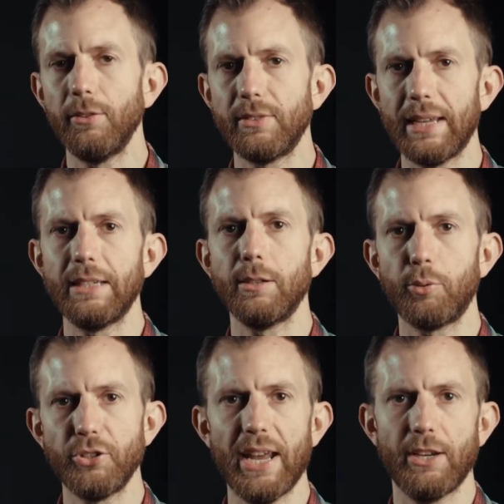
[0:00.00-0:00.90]
of data
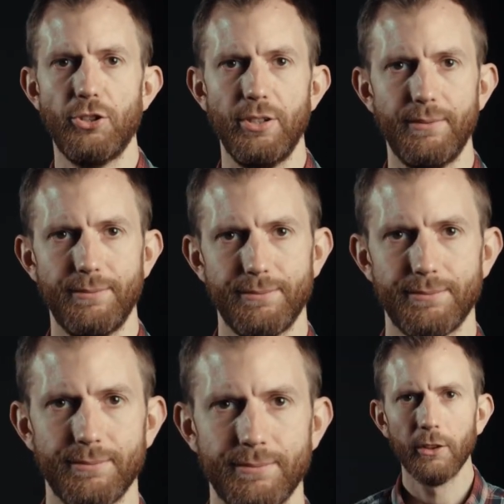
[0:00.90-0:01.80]
protection.
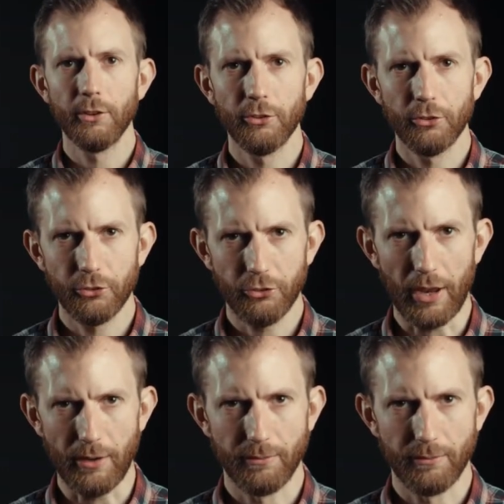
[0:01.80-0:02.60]
So,